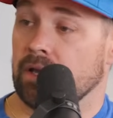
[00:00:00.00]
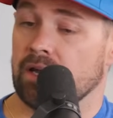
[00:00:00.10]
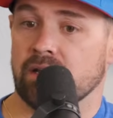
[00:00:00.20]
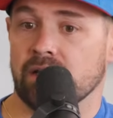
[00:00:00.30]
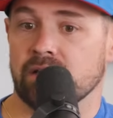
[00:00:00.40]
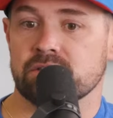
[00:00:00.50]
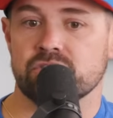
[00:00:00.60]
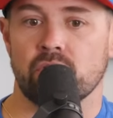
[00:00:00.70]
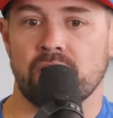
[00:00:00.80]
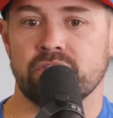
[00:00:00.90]
And
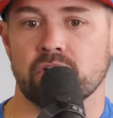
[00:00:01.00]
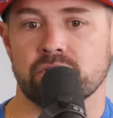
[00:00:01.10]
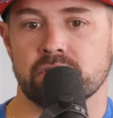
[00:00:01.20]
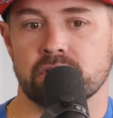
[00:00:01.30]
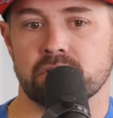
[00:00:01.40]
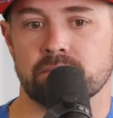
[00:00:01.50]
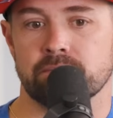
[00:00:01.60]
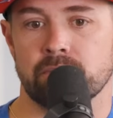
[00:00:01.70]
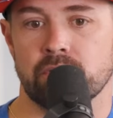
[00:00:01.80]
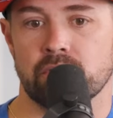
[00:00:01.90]
so I thought
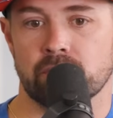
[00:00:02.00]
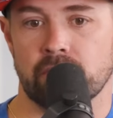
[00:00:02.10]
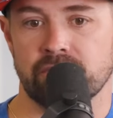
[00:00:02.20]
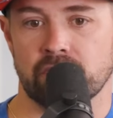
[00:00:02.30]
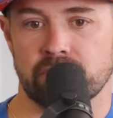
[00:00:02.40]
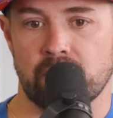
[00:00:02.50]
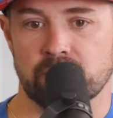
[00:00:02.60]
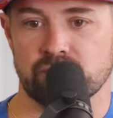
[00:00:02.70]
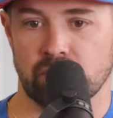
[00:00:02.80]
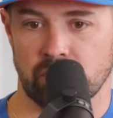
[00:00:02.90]
that
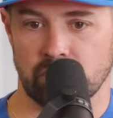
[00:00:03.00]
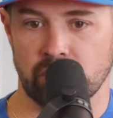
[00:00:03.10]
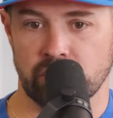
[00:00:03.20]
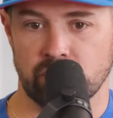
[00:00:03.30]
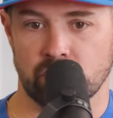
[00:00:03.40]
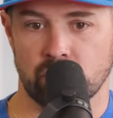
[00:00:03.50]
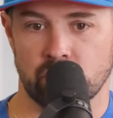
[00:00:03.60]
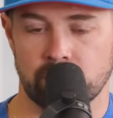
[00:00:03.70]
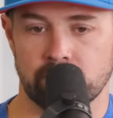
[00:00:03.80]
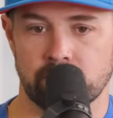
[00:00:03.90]
was a really cool